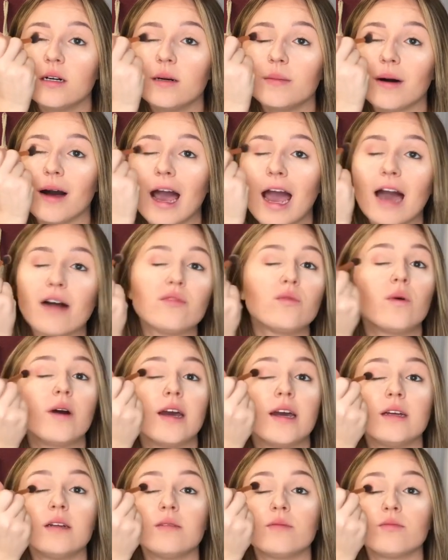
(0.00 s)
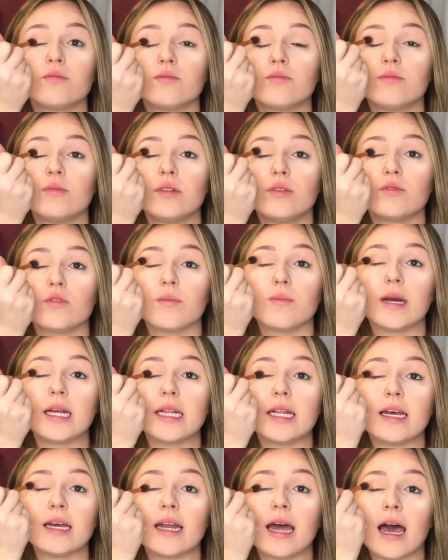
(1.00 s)
halfway from my
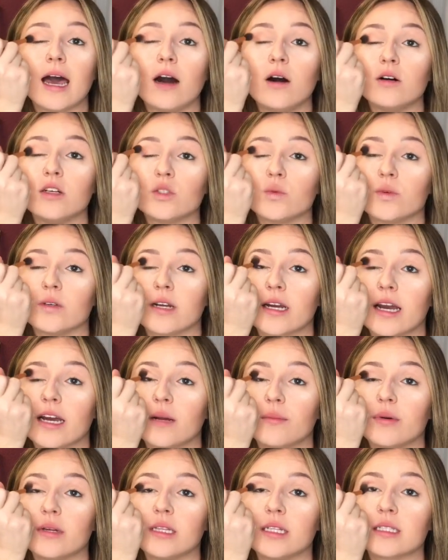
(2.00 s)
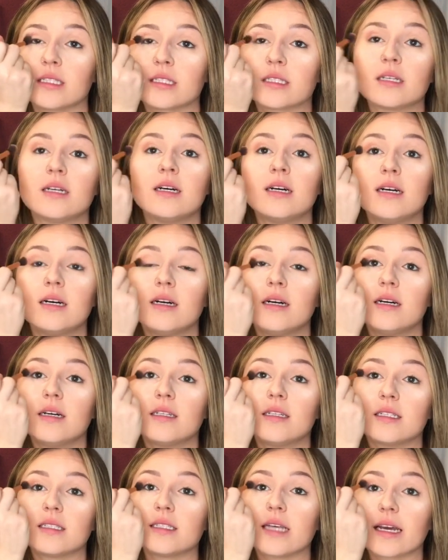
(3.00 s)
lid out is when I kind of put
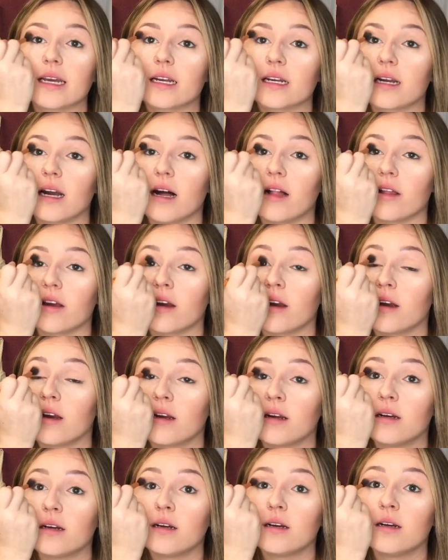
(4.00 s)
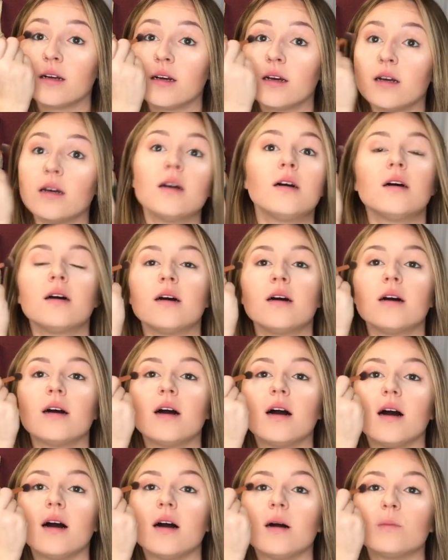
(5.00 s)
the second color.
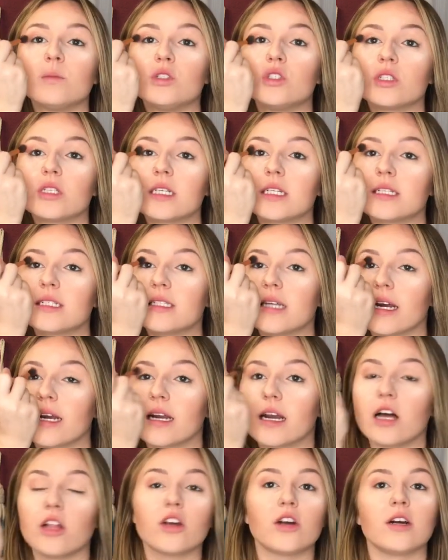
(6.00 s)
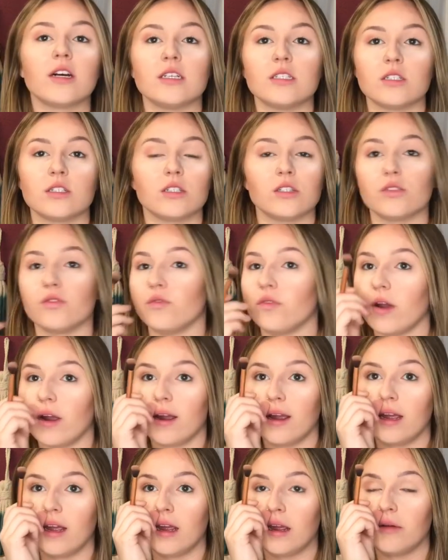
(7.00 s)
Usually the second color is just
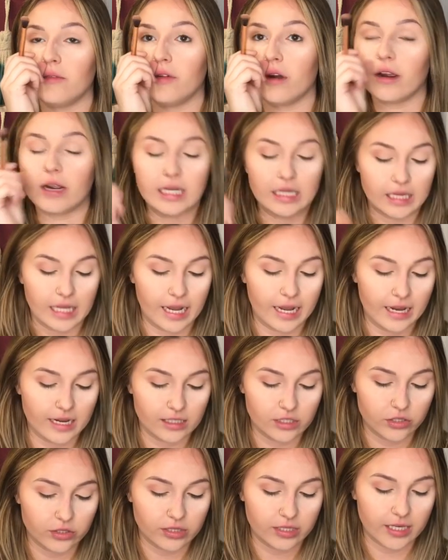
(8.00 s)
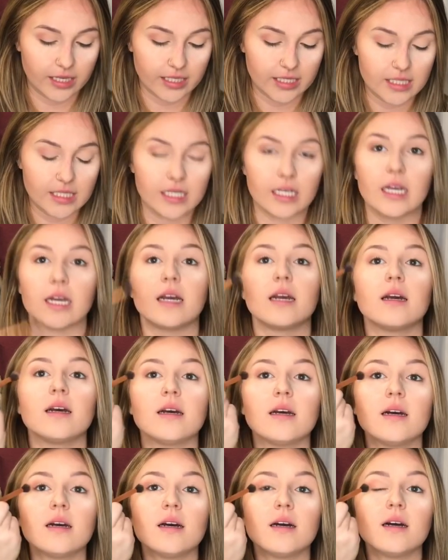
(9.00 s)
very, very light, as you can kind of see,
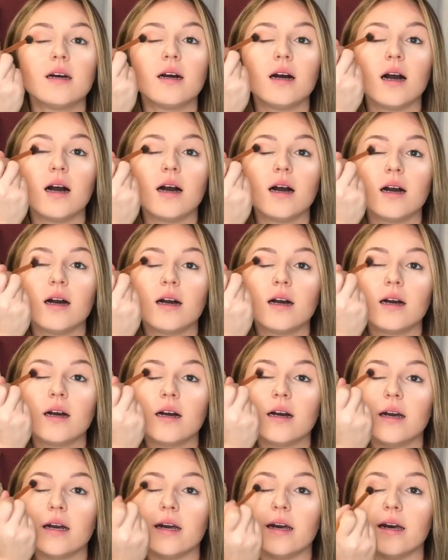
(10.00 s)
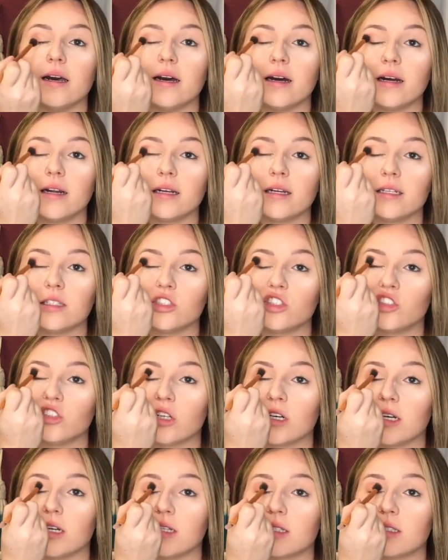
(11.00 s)
and it's
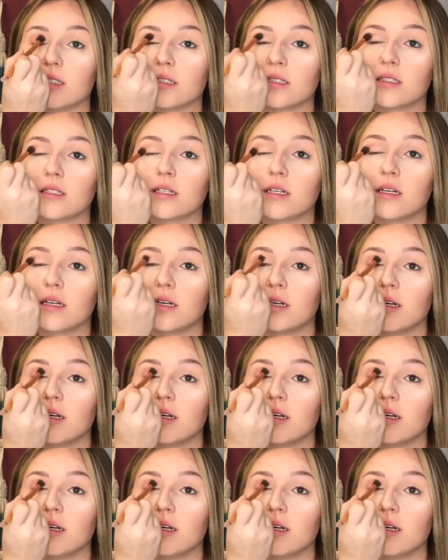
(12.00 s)
just,